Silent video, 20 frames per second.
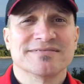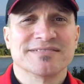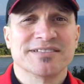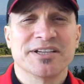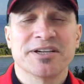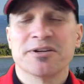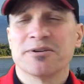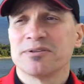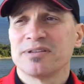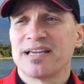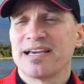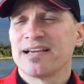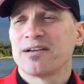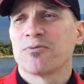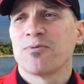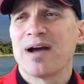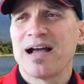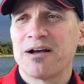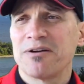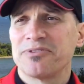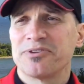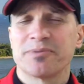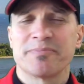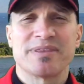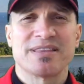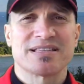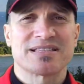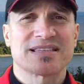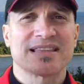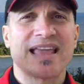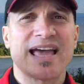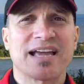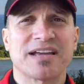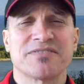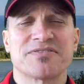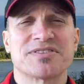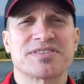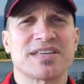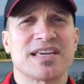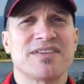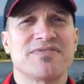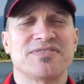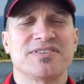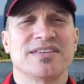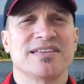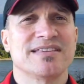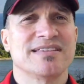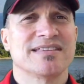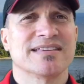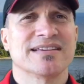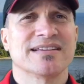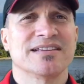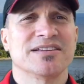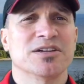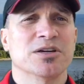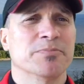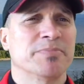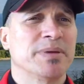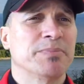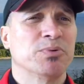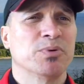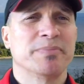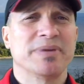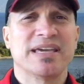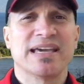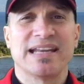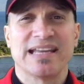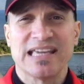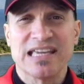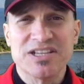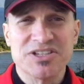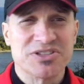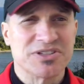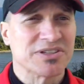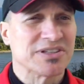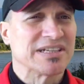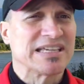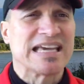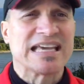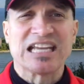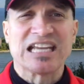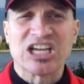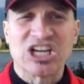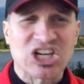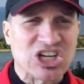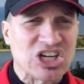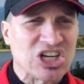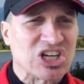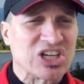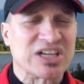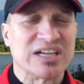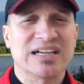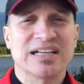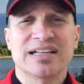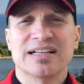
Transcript: You know, like, wow, there'd be this lack of safety that, you know, people would be getting injured, getting hurt,